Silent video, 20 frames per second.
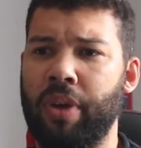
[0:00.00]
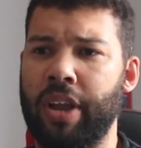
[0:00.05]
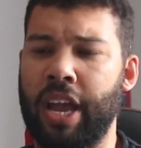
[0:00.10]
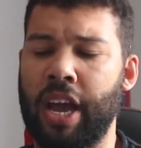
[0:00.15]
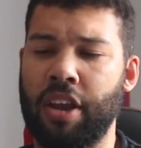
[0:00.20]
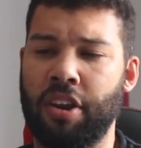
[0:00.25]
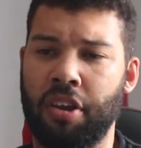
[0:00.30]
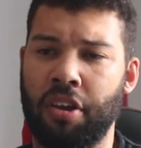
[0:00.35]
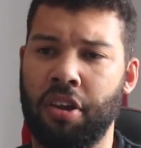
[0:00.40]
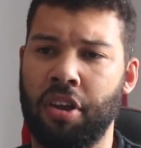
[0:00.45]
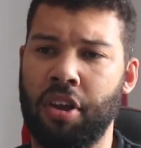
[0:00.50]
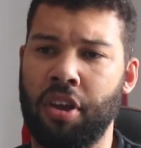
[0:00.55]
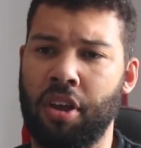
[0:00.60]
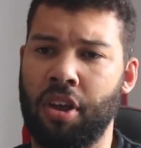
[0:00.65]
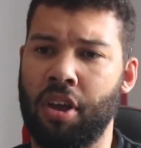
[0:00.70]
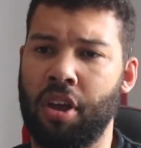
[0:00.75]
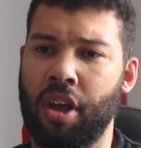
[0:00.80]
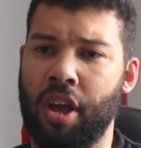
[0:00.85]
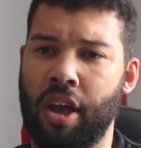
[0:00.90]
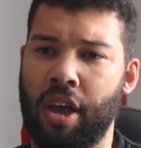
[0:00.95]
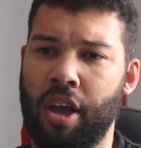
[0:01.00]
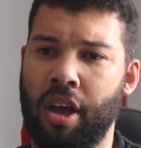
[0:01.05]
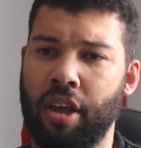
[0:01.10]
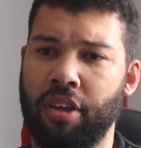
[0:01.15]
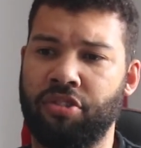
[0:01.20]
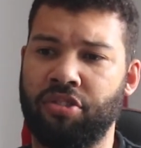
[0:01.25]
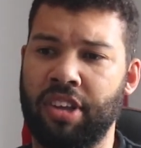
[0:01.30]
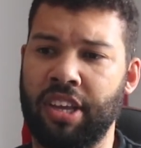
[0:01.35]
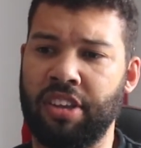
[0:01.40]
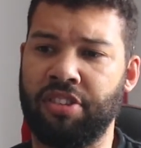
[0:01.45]
We had a
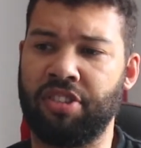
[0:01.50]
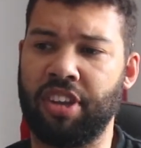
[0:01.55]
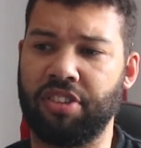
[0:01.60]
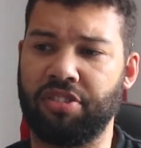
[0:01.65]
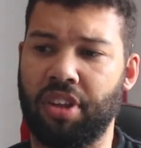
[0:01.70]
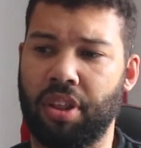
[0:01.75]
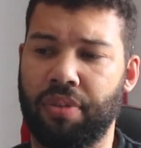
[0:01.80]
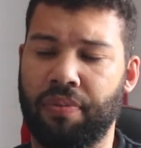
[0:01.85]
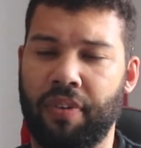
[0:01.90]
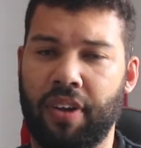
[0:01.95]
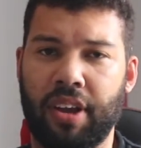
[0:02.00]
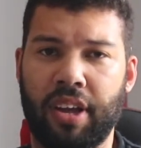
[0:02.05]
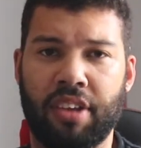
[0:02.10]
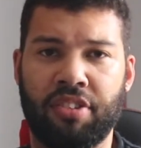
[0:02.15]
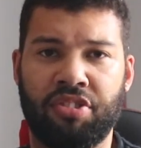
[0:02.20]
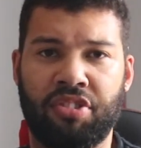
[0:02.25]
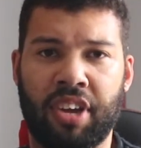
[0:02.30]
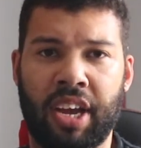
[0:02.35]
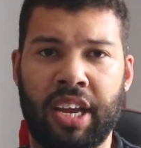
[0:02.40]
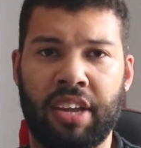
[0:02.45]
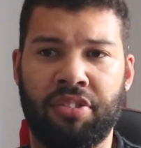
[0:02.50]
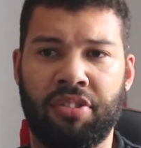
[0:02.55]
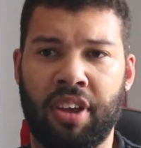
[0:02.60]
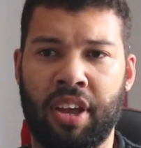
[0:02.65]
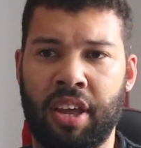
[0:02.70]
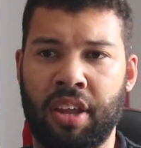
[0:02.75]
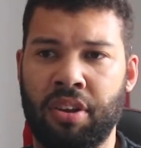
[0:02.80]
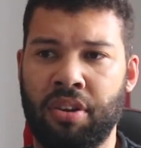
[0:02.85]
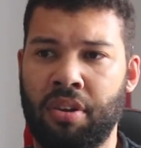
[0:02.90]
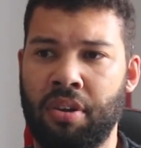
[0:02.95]
uh, C 63 estate
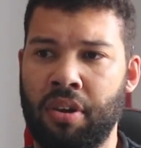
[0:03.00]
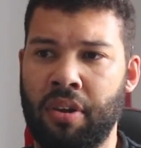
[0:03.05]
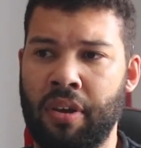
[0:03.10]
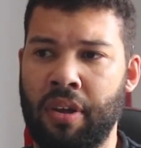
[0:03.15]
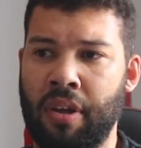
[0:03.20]
in